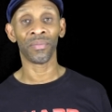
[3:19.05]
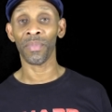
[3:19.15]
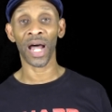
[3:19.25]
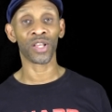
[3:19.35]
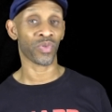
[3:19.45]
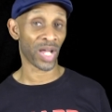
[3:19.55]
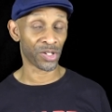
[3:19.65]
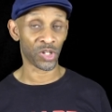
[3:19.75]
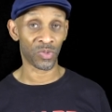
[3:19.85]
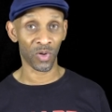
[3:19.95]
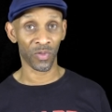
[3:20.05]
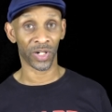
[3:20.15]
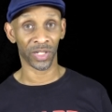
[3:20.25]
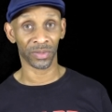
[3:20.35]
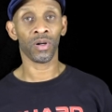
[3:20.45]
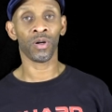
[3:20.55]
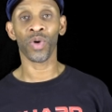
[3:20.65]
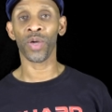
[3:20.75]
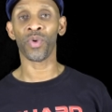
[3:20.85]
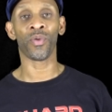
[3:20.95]
Might as well just move on. Oh,
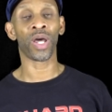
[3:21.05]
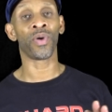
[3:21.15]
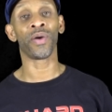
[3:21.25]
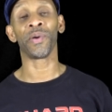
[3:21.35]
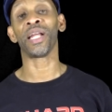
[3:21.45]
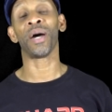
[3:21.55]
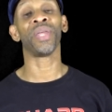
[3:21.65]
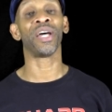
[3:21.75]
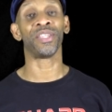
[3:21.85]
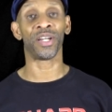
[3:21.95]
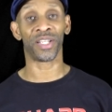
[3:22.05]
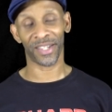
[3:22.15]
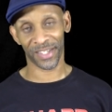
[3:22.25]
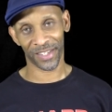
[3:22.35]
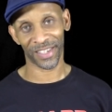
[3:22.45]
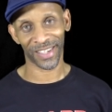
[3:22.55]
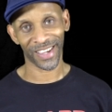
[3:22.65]
wait, wait, wait, wait, wait. I'm not done yet.